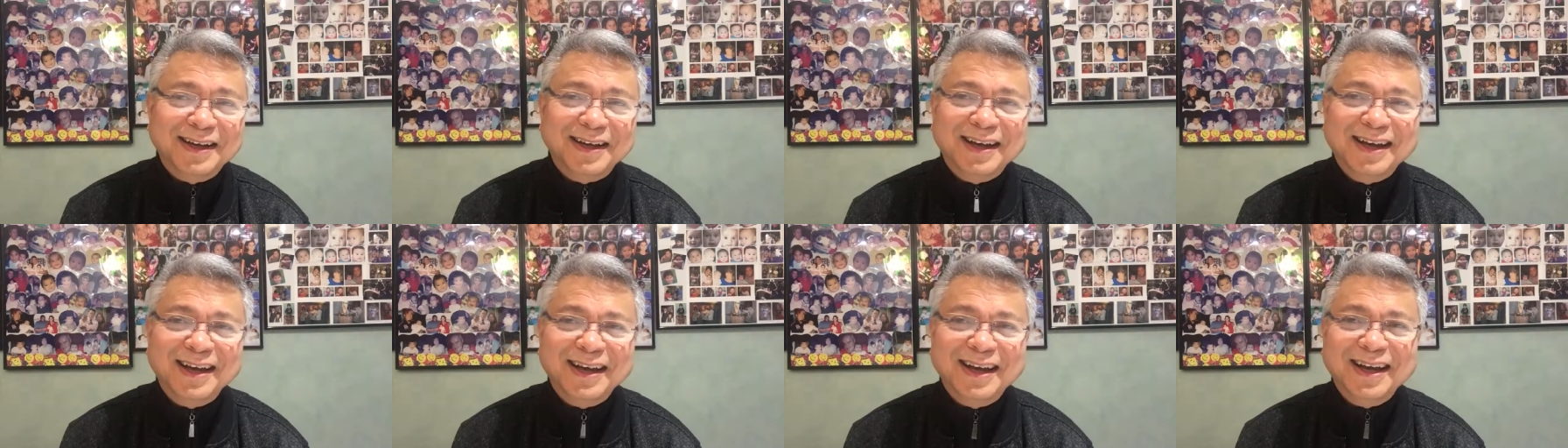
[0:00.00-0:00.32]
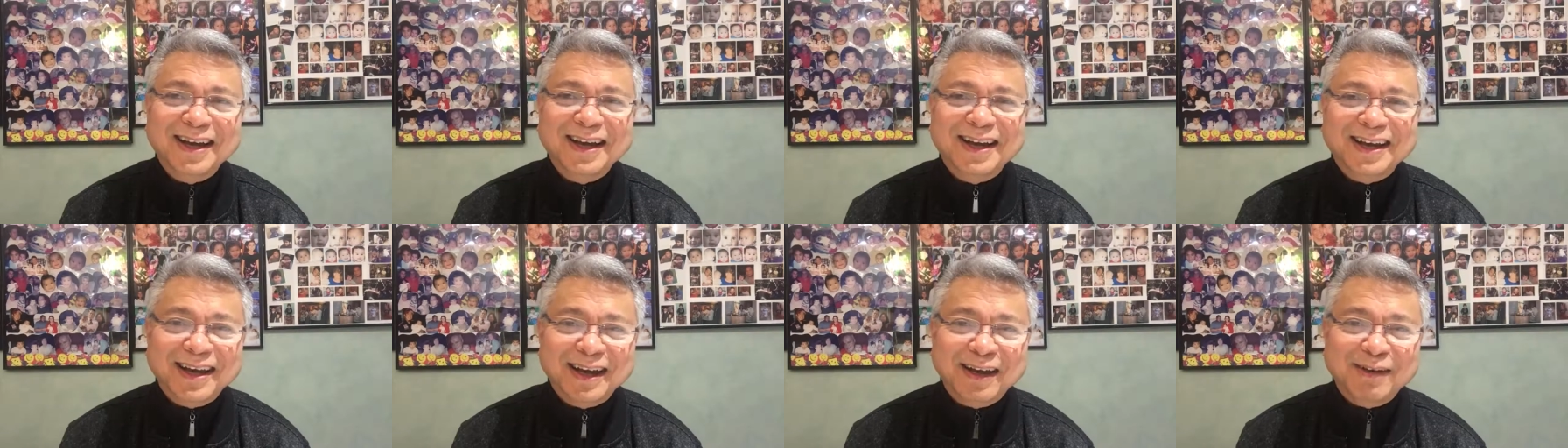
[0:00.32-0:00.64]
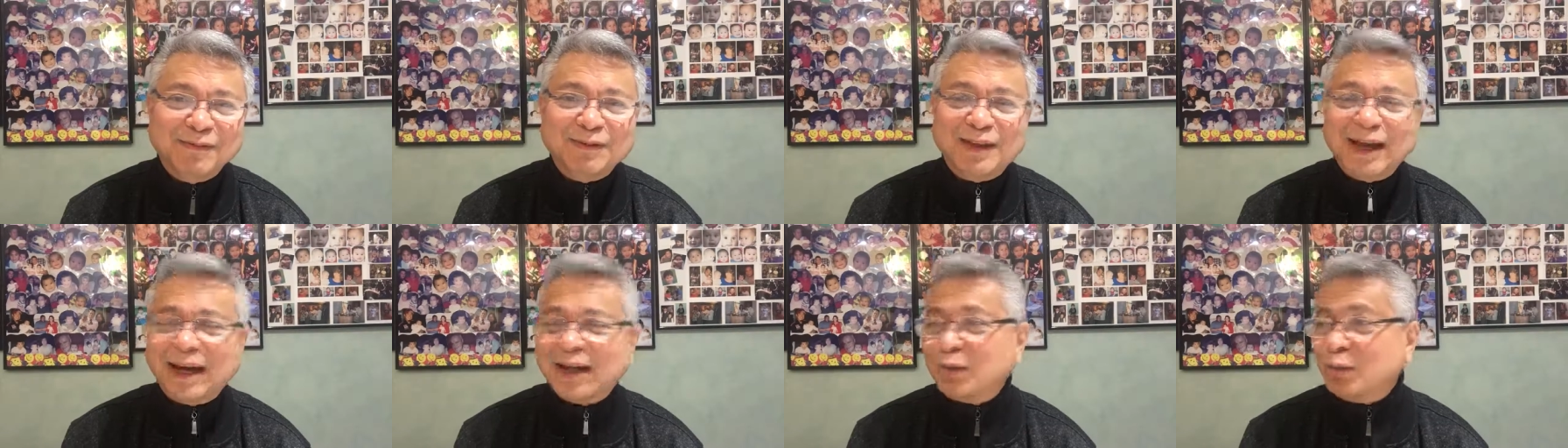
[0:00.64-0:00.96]
if that was
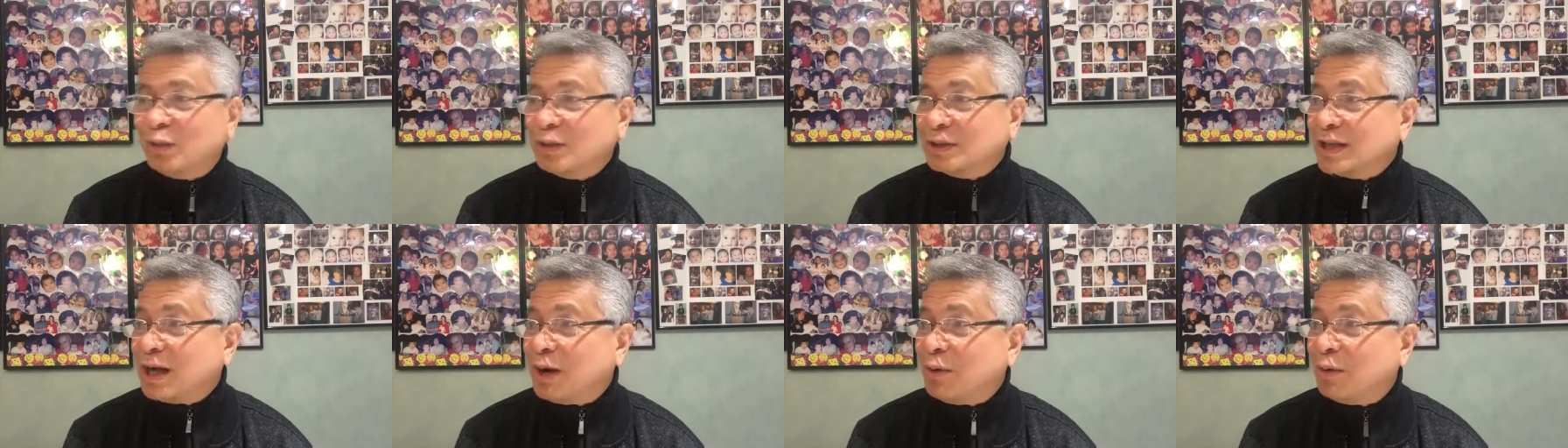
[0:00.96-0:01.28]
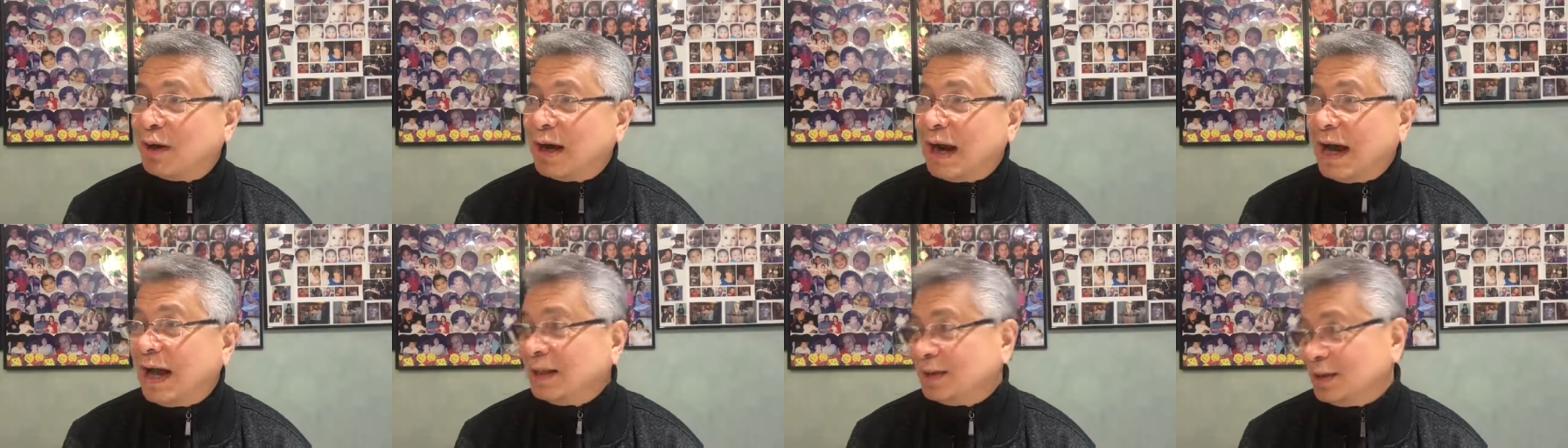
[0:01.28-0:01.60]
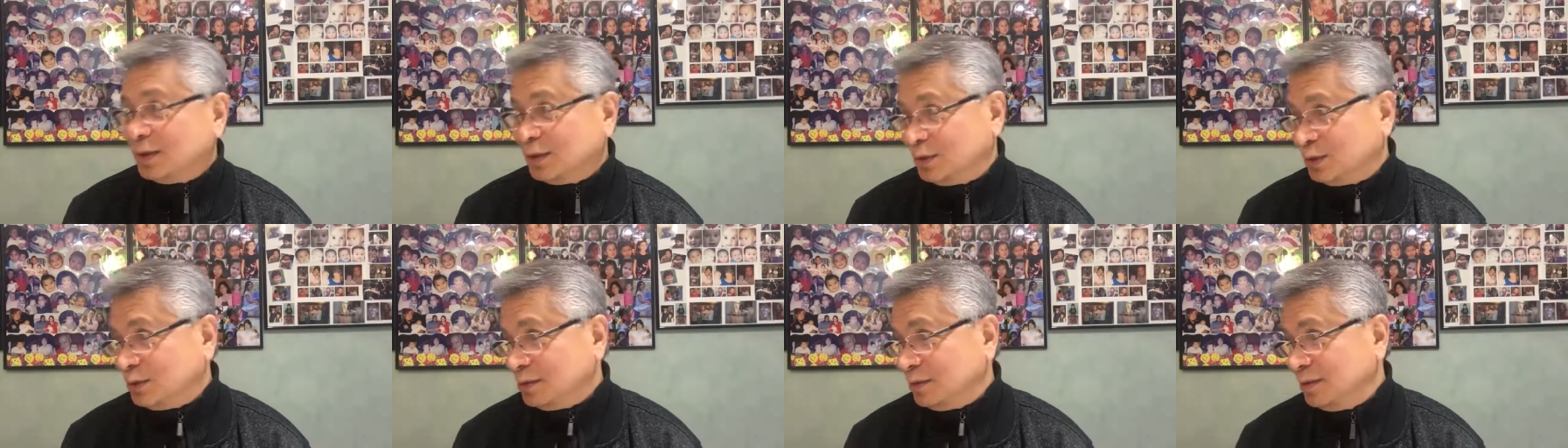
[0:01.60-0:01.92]
our attitude,
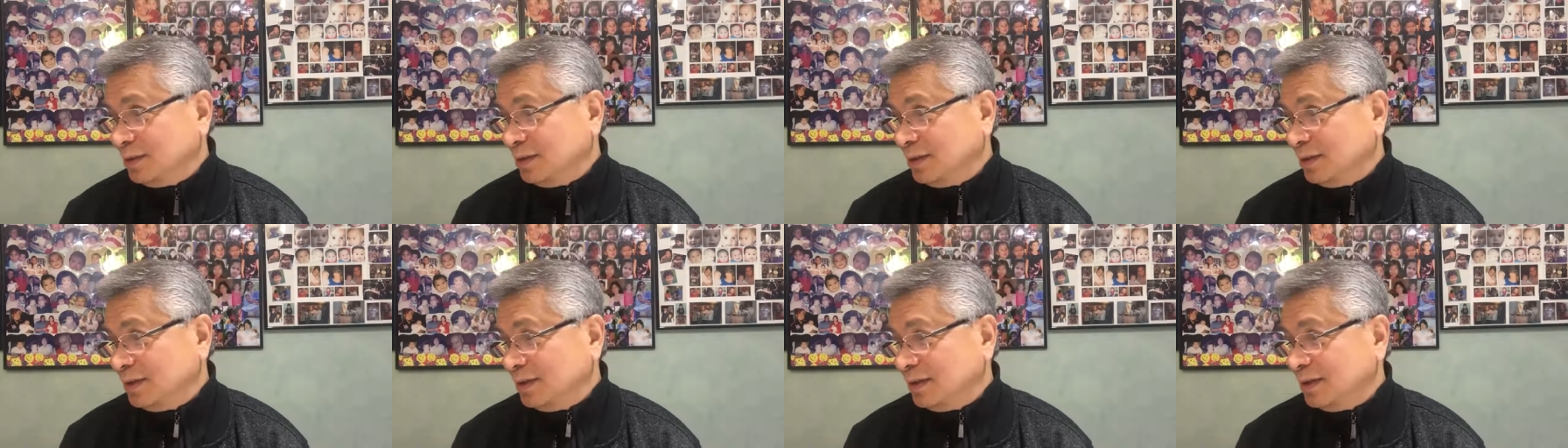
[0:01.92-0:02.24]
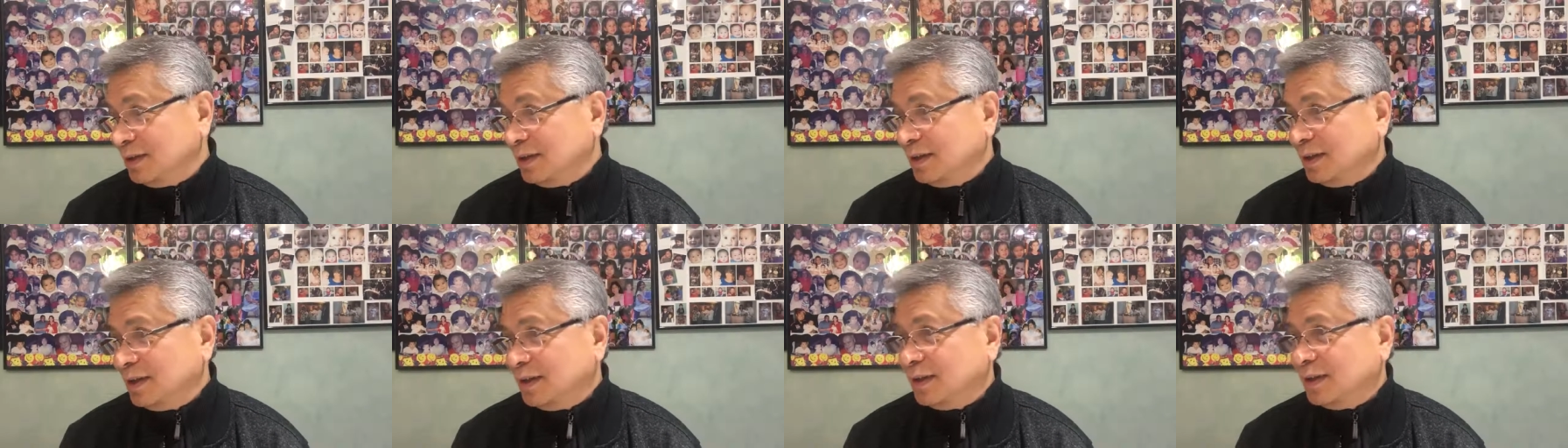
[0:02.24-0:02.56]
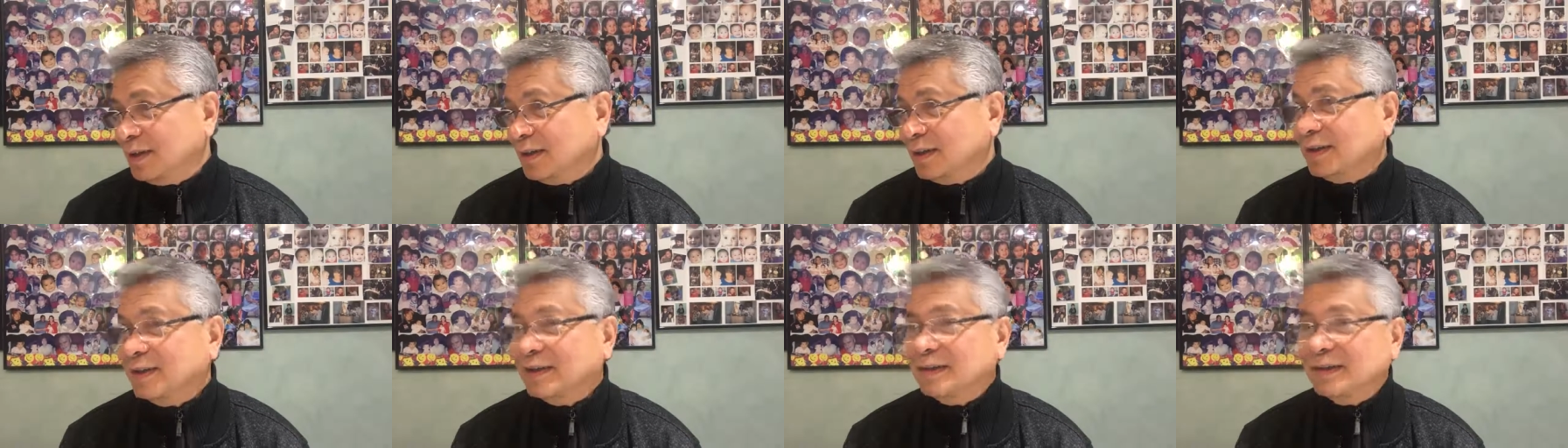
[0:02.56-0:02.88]

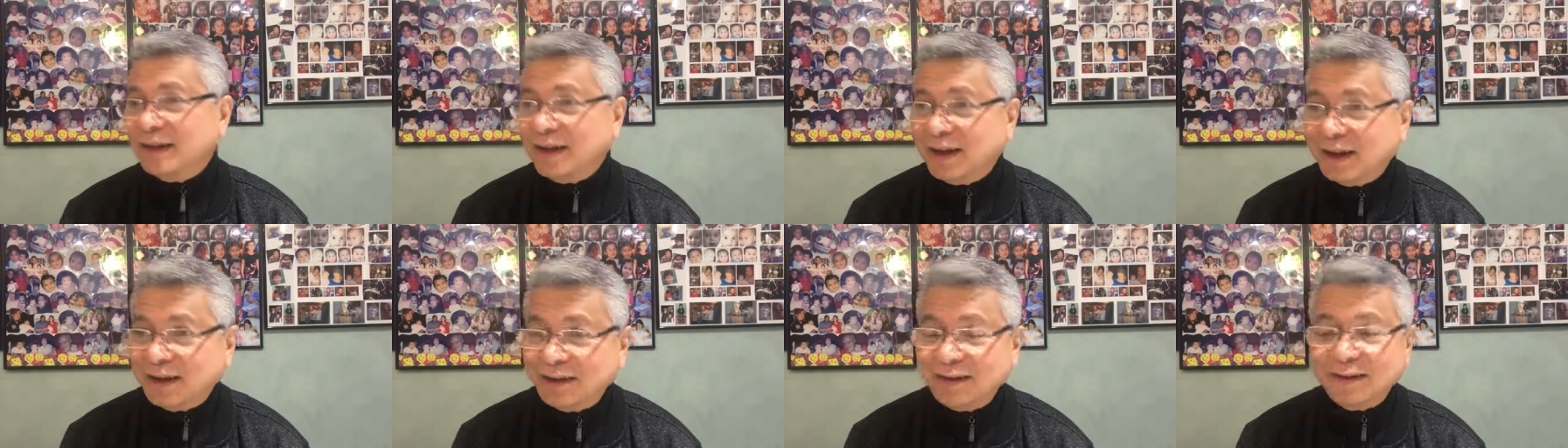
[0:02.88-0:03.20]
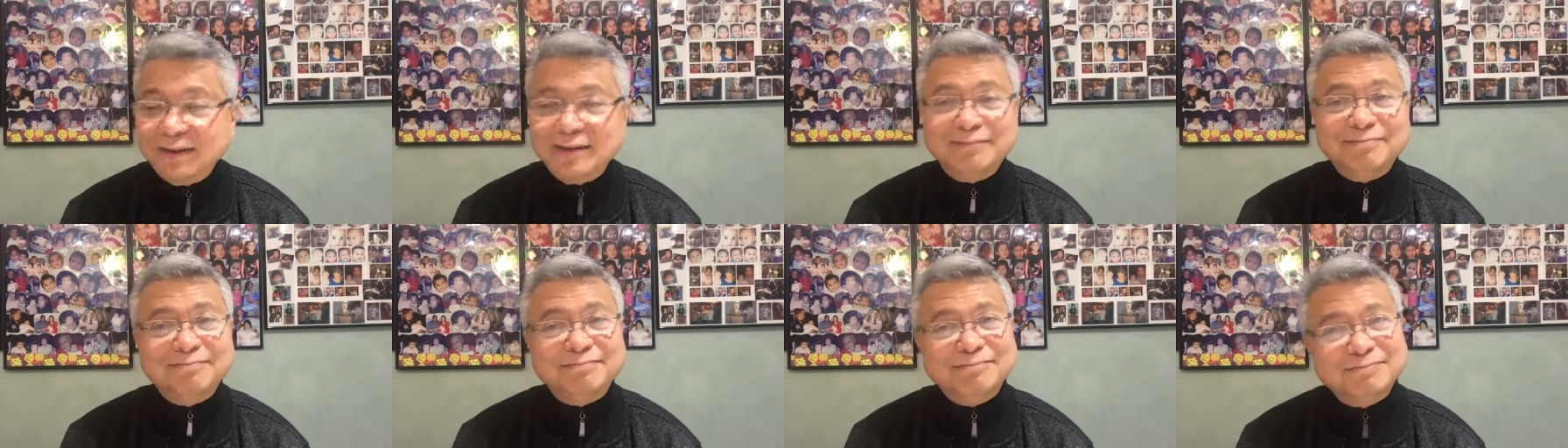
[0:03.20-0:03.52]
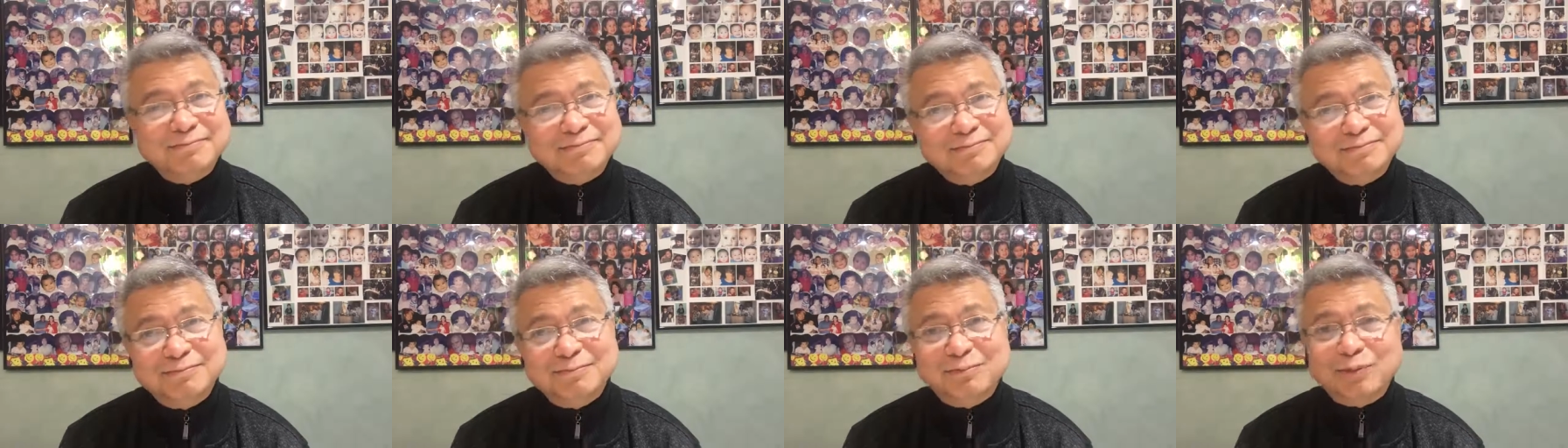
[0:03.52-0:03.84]
then we
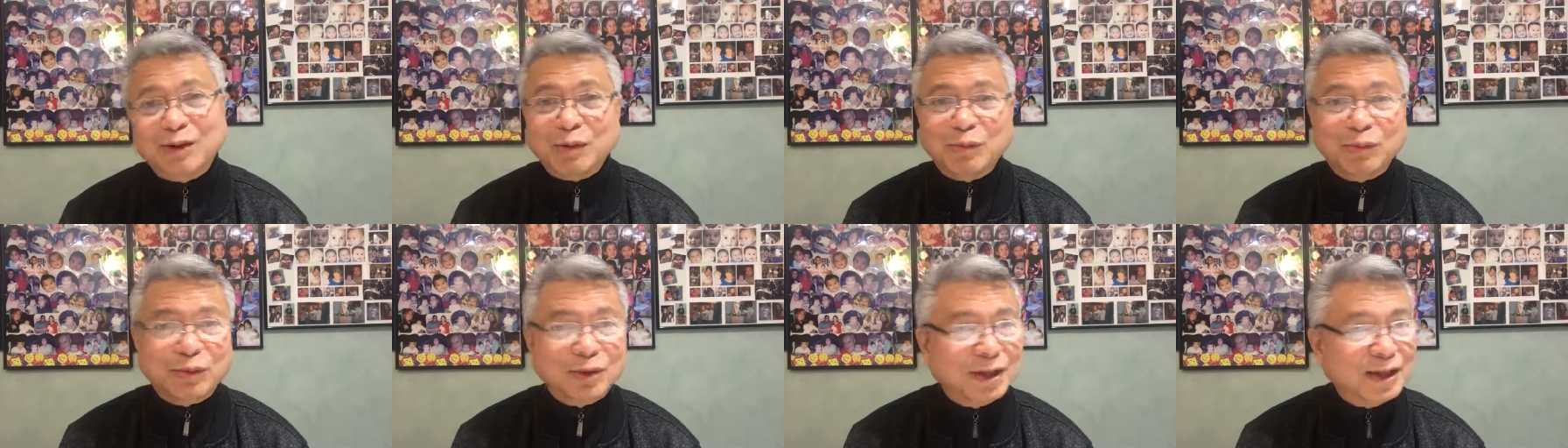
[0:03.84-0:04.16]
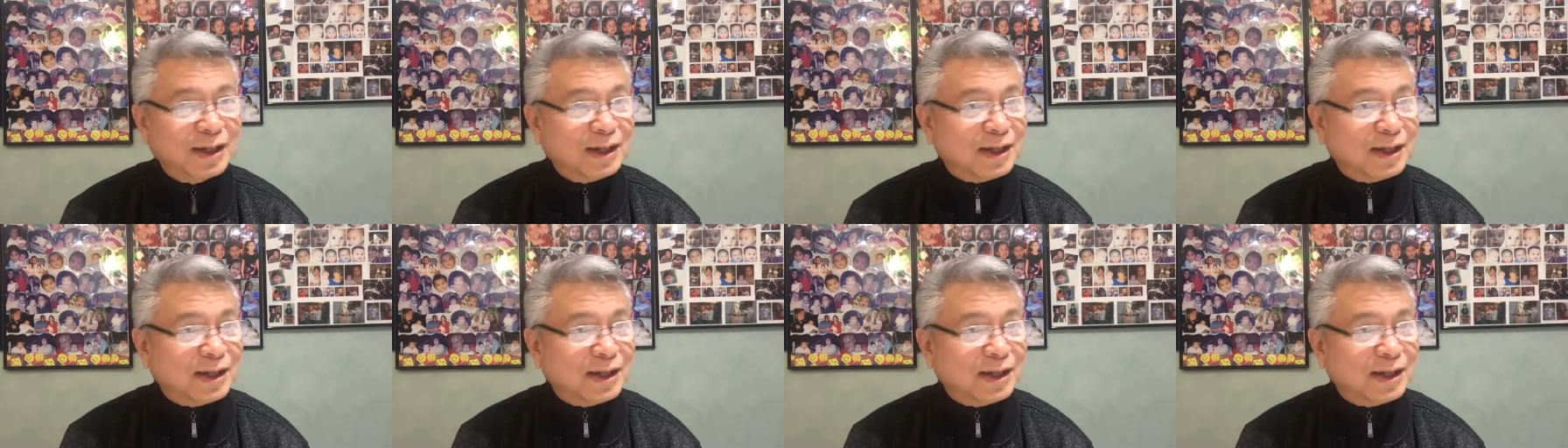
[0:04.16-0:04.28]
wouldn't have,